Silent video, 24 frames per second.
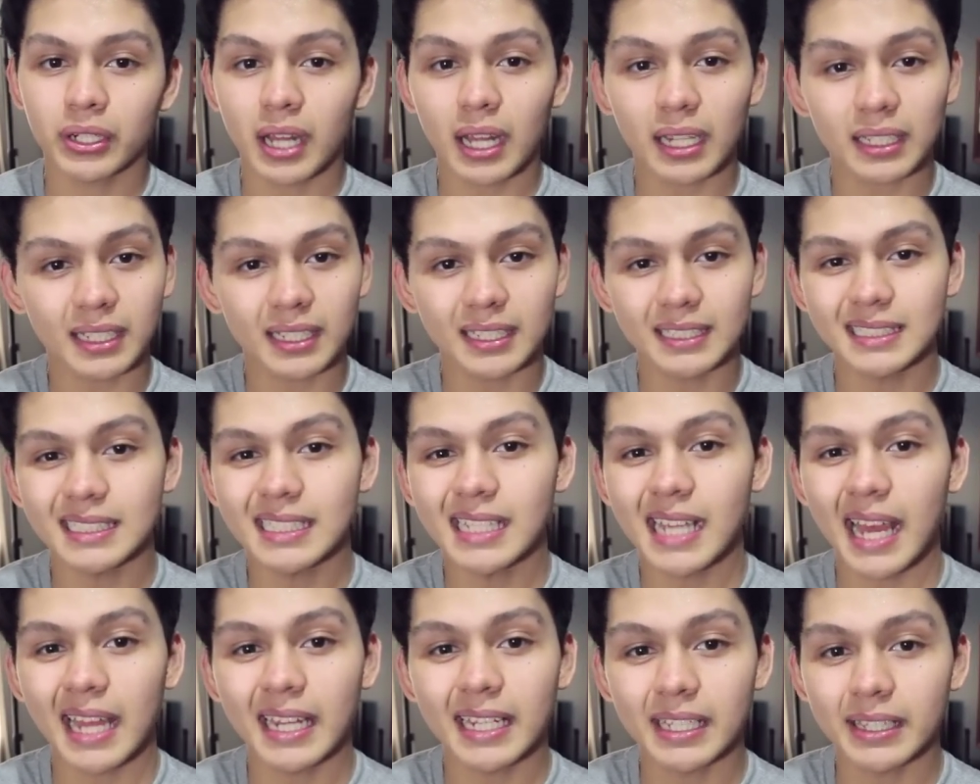not going to
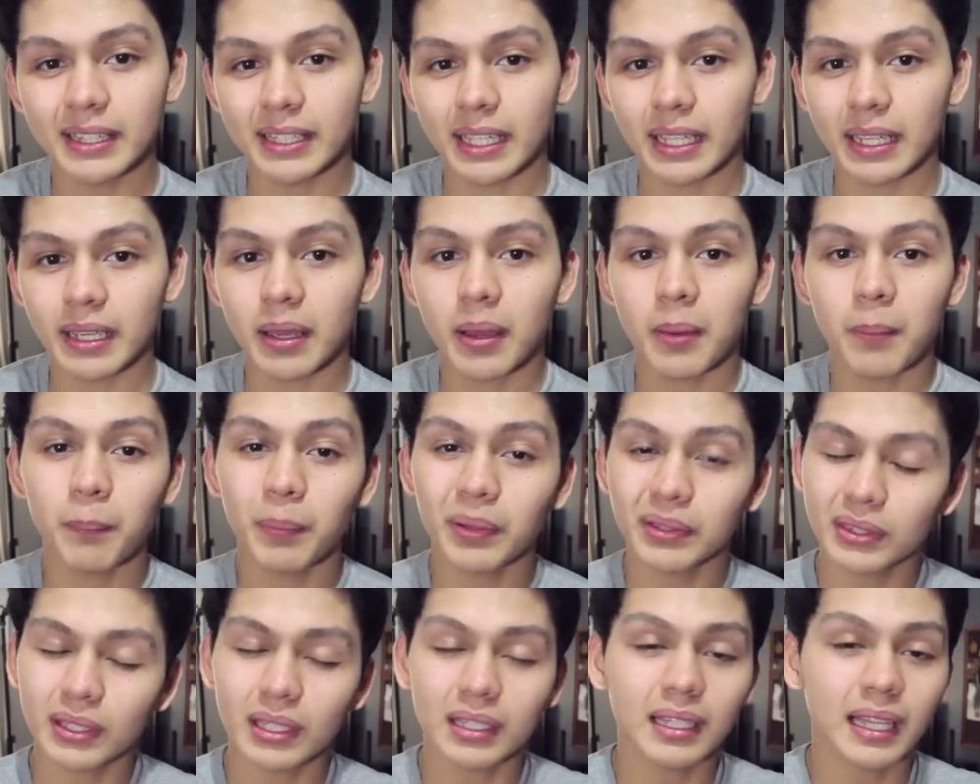see anything
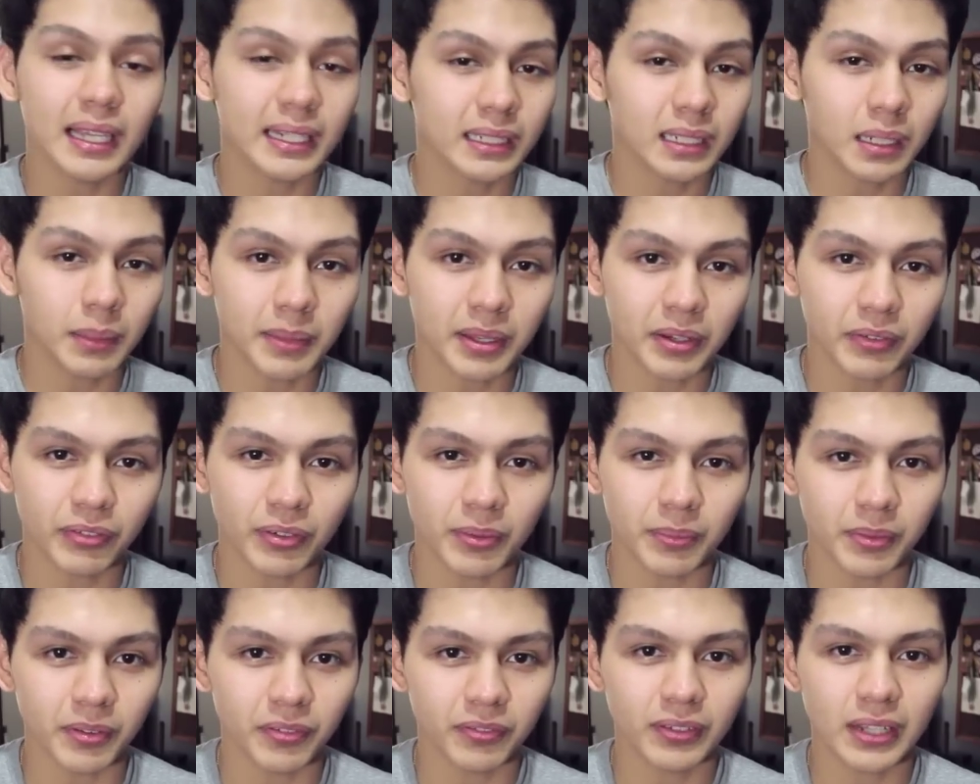but the light coming
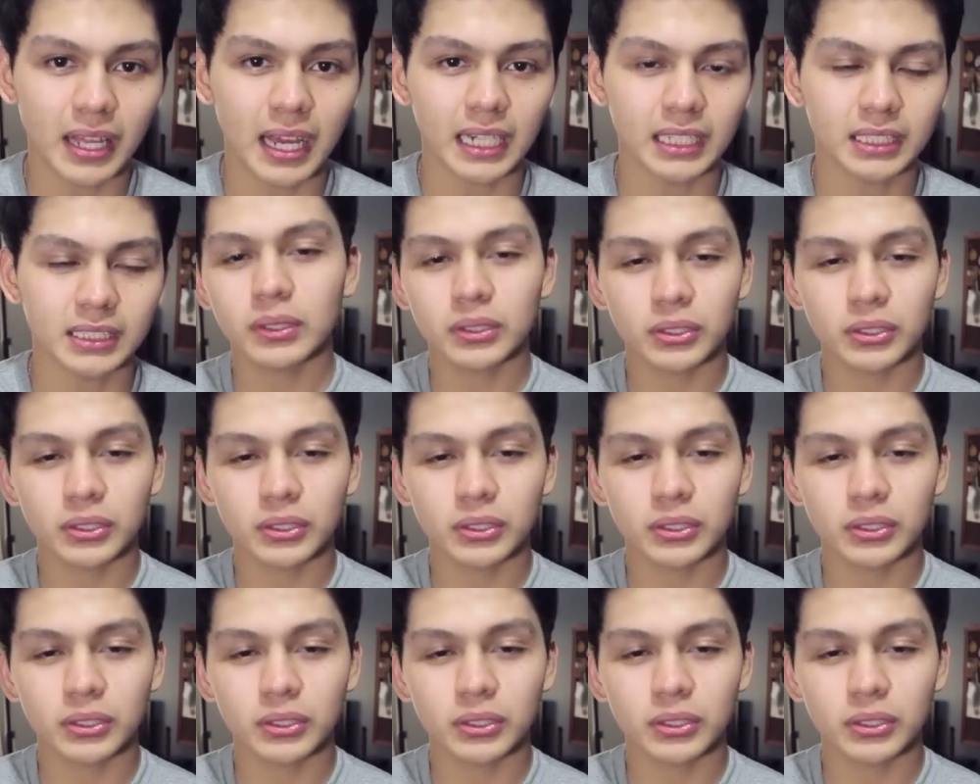from the flash.